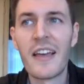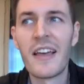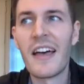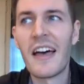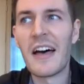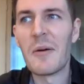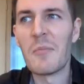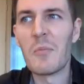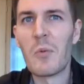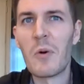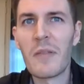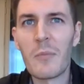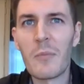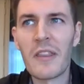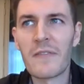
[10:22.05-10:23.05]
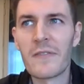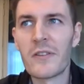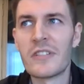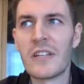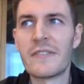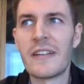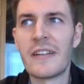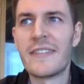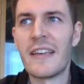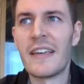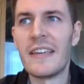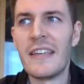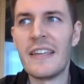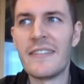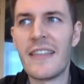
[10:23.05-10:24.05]
One of the first shifts I'd
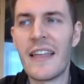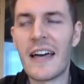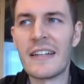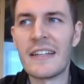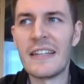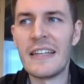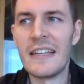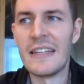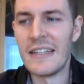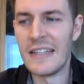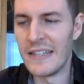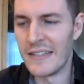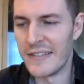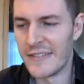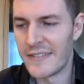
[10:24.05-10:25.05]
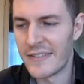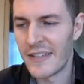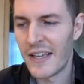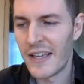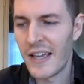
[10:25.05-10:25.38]
say is that it is